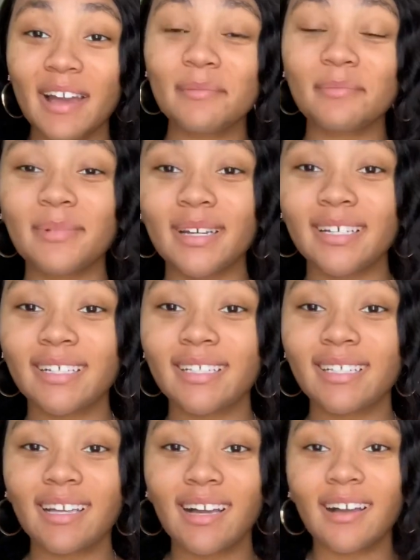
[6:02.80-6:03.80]
but
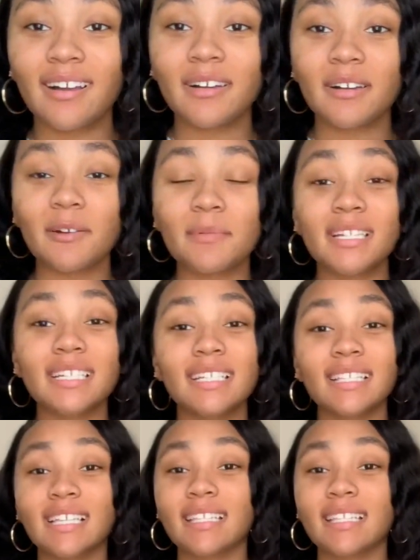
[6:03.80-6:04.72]
um, it's just this